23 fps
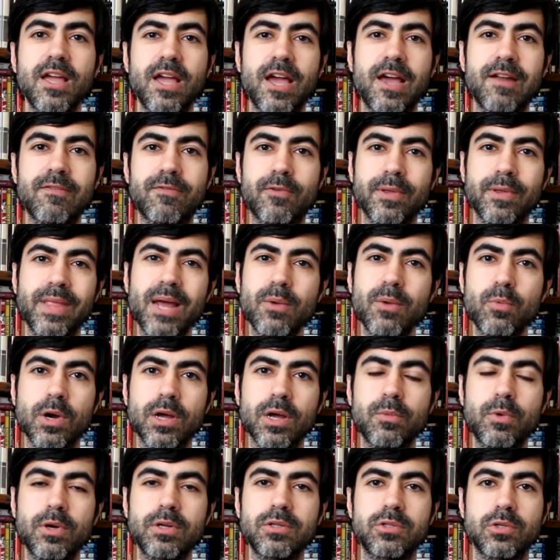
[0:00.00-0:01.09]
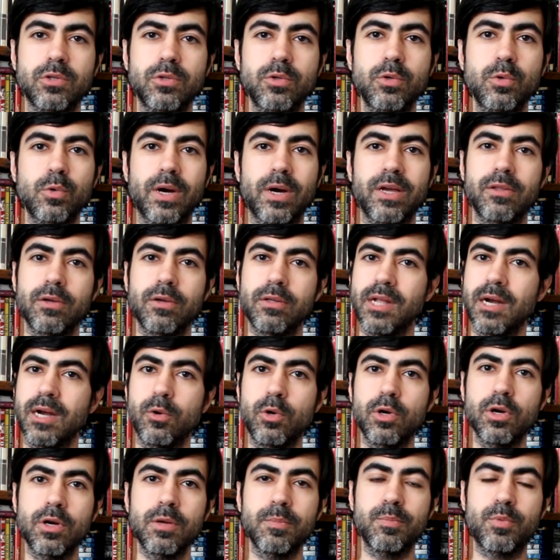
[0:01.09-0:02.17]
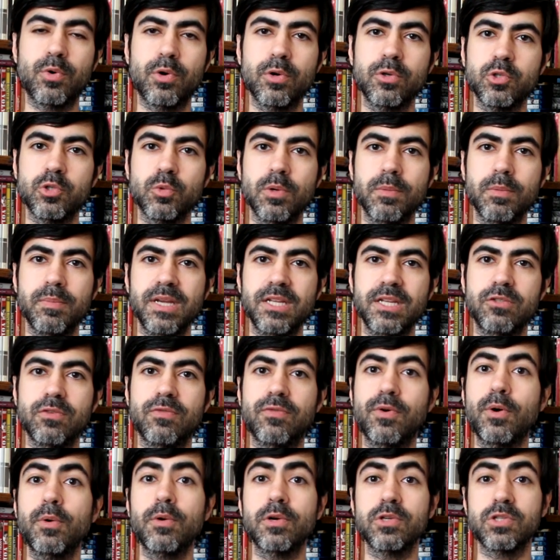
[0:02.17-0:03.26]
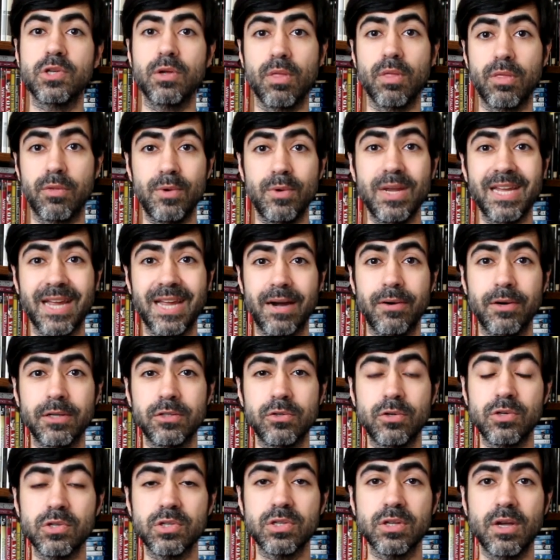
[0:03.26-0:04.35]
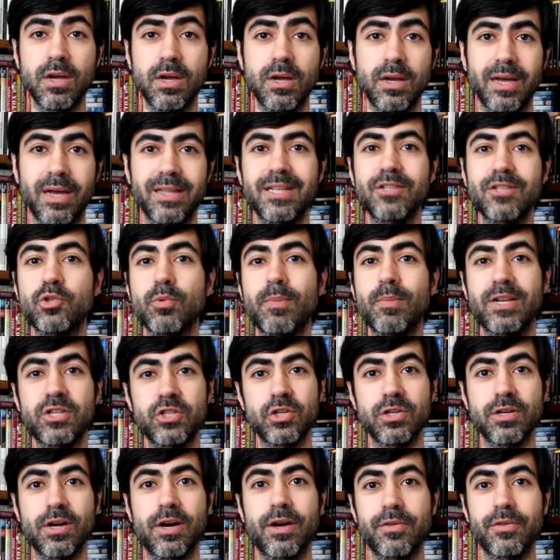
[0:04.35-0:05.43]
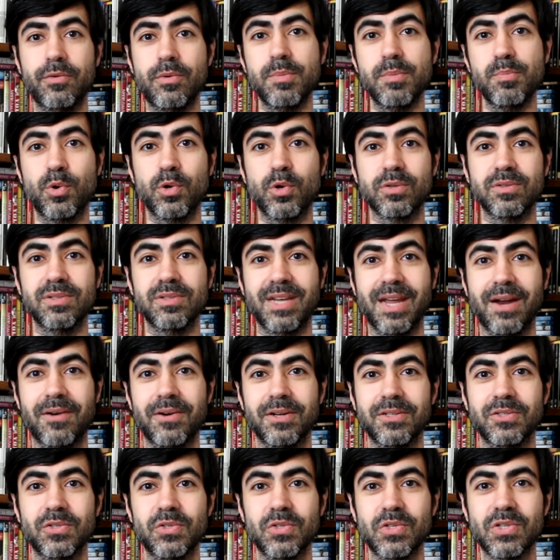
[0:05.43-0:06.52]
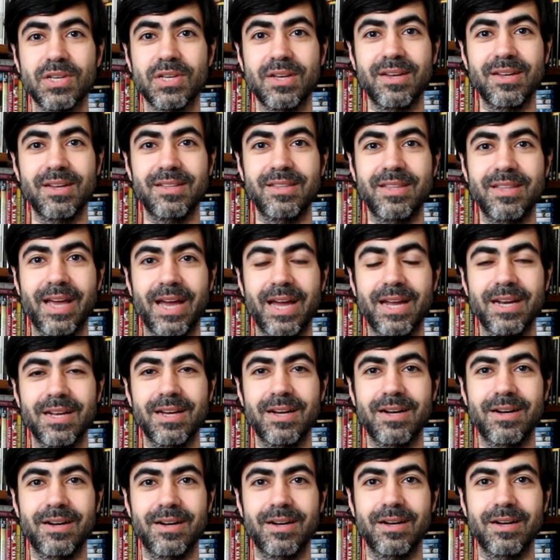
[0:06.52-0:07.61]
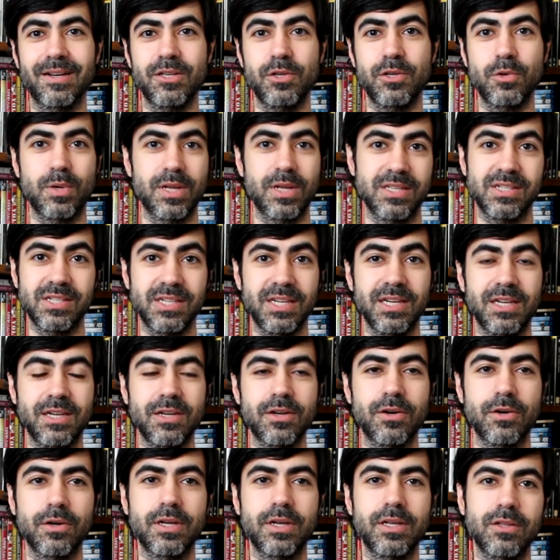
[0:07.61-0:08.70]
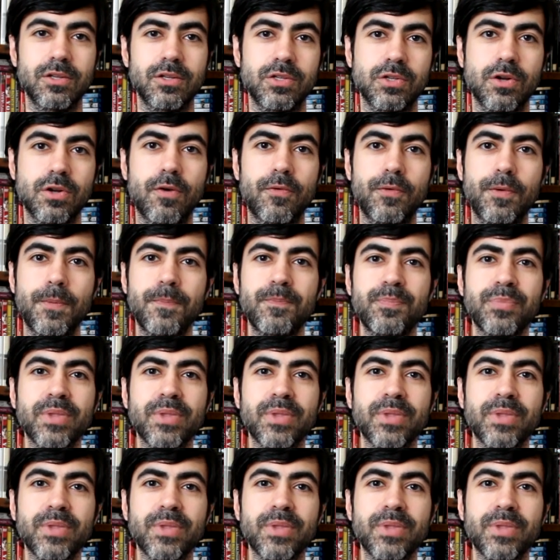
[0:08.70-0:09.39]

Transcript: And for that, what I wanted to do, I thought that a good approach would be to focus on three characters, and then to mention other important characters that you can see here in this novel.